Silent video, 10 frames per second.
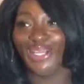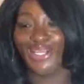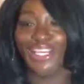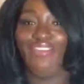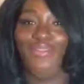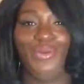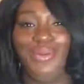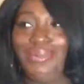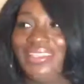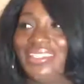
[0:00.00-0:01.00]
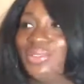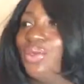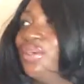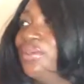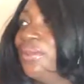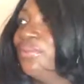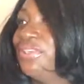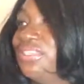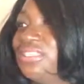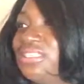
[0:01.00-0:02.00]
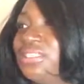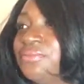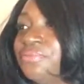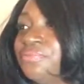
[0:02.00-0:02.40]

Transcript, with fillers: 34 bucks. Well, it was